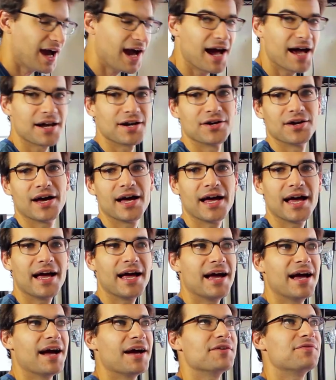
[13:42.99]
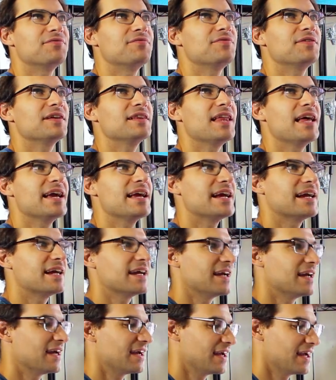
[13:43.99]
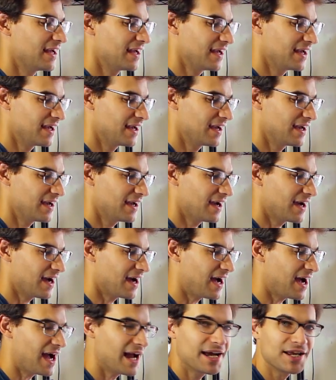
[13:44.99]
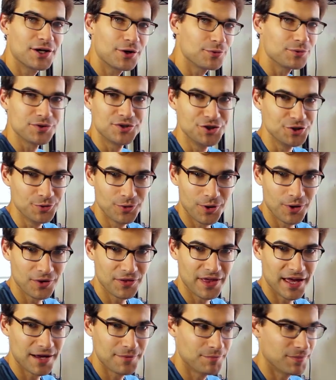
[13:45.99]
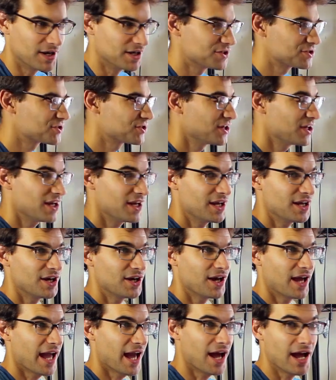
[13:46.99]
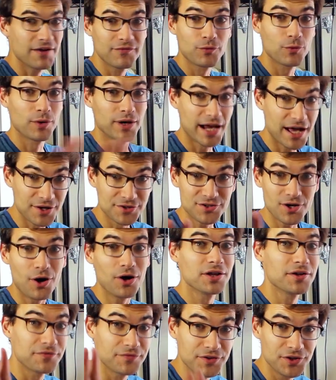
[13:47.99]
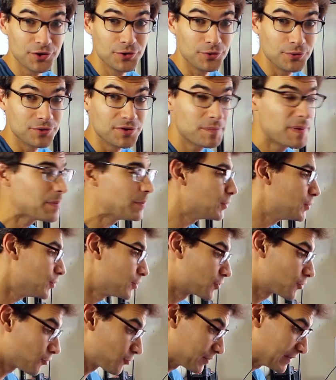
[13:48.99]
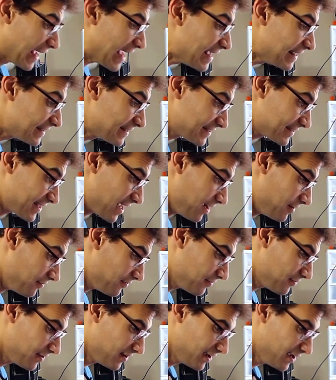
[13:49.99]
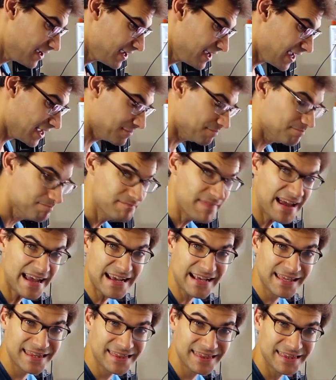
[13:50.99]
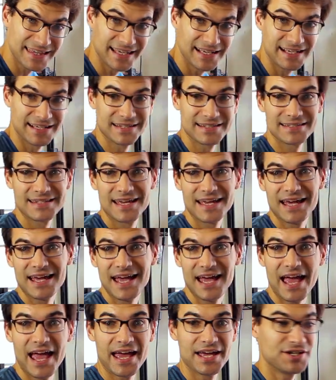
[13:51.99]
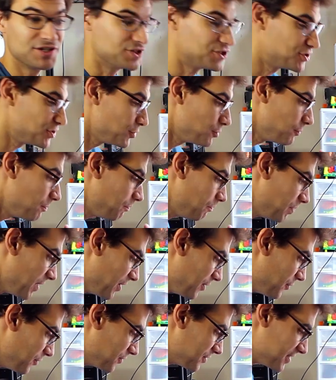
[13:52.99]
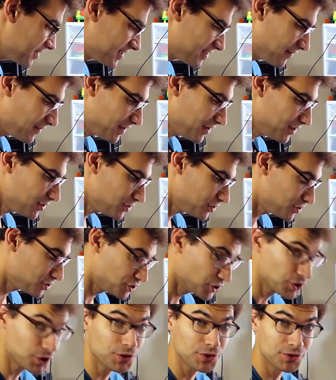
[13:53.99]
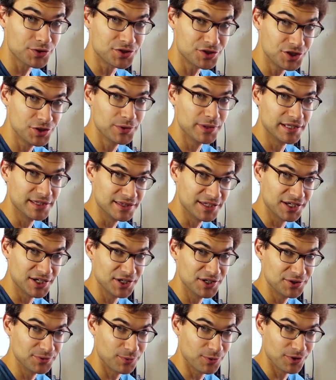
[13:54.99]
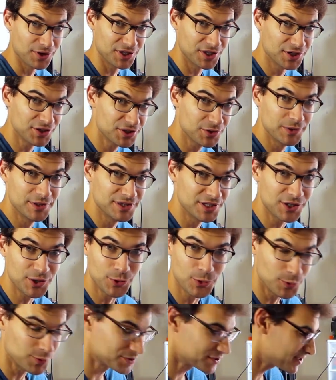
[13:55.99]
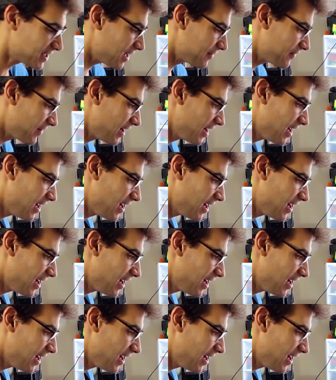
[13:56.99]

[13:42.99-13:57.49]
I don't know. I feel like I don't do all that much. Everyone else, all of you, the people who create stuff and make things and do builds and stuff, you're doing the good work. You're doing the cool stuff.